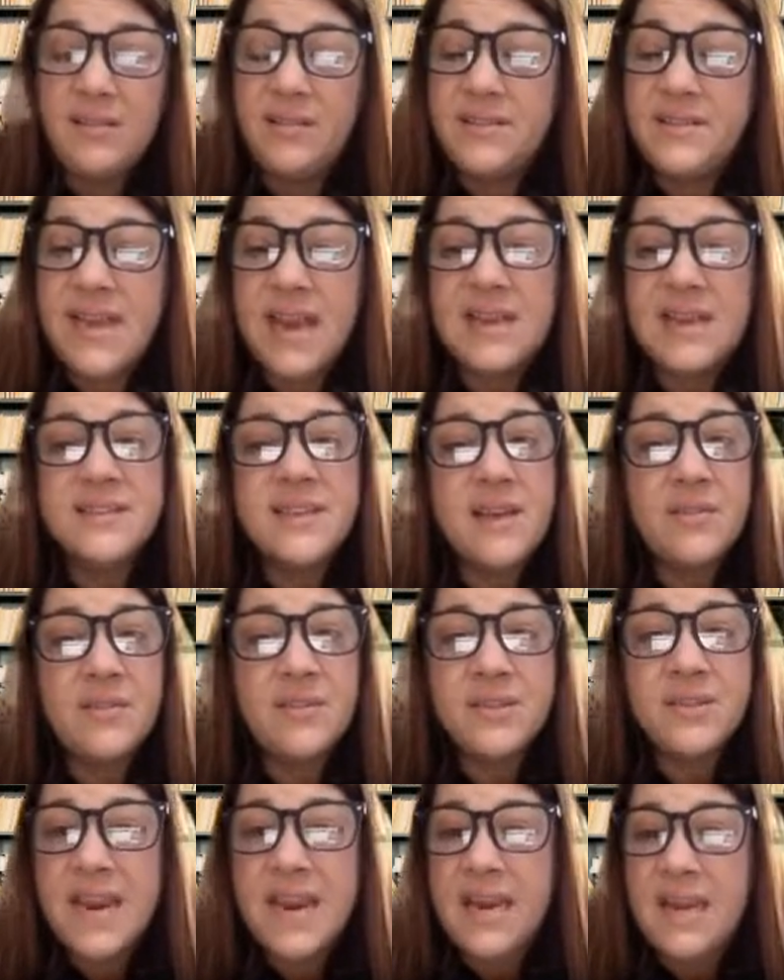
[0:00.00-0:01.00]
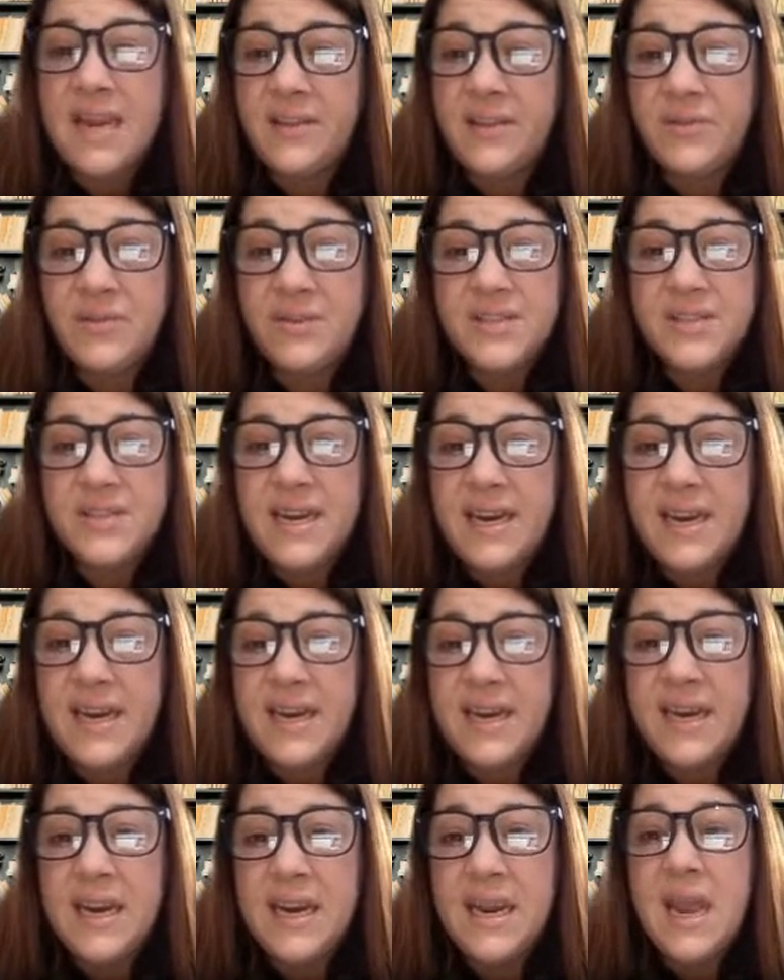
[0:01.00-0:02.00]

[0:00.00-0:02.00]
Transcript: text levels A through Z.